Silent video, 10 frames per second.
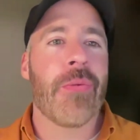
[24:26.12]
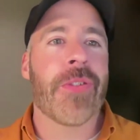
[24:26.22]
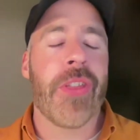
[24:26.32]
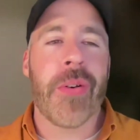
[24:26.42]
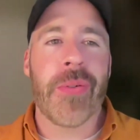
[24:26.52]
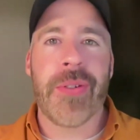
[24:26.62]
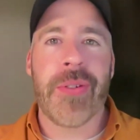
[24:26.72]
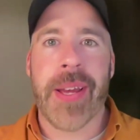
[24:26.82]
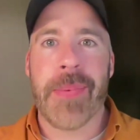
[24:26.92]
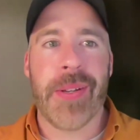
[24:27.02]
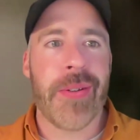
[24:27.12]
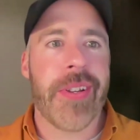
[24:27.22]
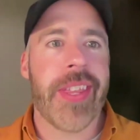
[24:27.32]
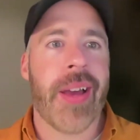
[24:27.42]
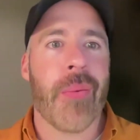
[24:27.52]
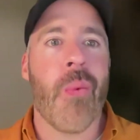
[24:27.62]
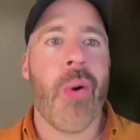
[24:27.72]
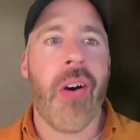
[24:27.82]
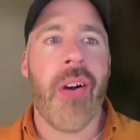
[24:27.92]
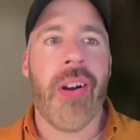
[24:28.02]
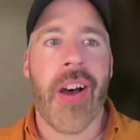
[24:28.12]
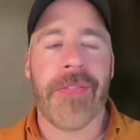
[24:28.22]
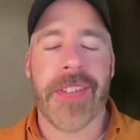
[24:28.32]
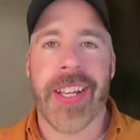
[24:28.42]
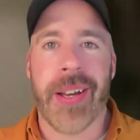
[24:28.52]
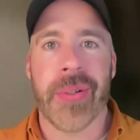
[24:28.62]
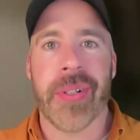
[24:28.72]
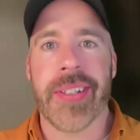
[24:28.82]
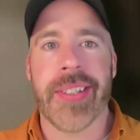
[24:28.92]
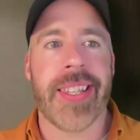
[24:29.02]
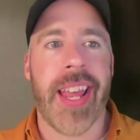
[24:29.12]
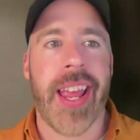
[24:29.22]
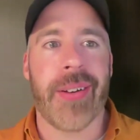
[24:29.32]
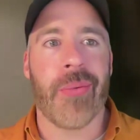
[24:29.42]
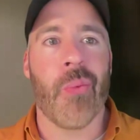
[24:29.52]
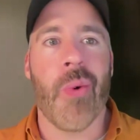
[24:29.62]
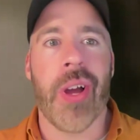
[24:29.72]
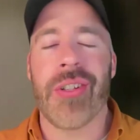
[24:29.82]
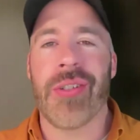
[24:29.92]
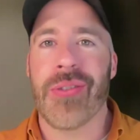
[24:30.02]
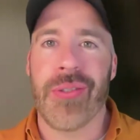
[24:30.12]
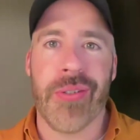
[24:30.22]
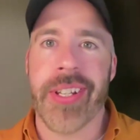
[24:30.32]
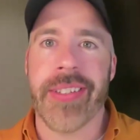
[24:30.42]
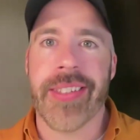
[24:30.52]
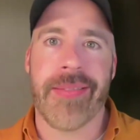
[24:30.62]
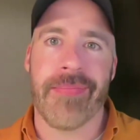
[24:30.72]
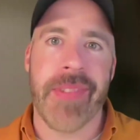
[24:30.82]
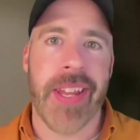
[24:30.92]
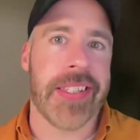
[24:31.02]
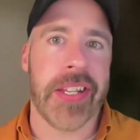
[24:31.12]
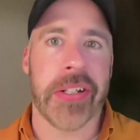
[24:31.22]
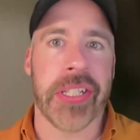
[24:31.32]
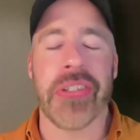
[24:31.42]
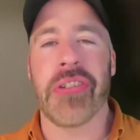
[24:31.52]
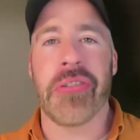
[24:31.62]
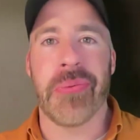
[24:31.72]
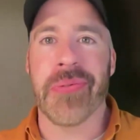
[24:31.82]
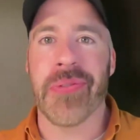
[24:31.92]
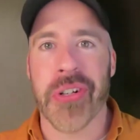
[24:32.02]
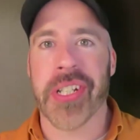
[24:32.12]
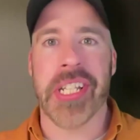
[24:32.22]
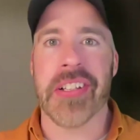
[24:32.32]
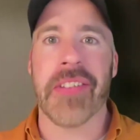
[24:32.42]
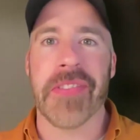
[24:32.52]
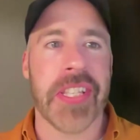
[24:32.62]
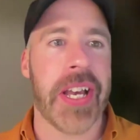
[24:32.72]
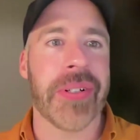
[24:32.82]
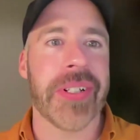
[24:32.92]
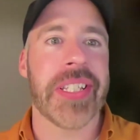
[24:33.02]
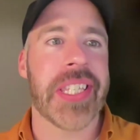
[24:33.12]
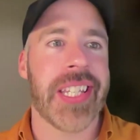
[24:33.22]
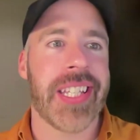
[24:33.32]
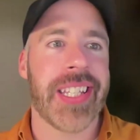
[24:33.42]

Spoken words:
For those who might be new to that, what are office hours and what do students necessarily do during these office hours?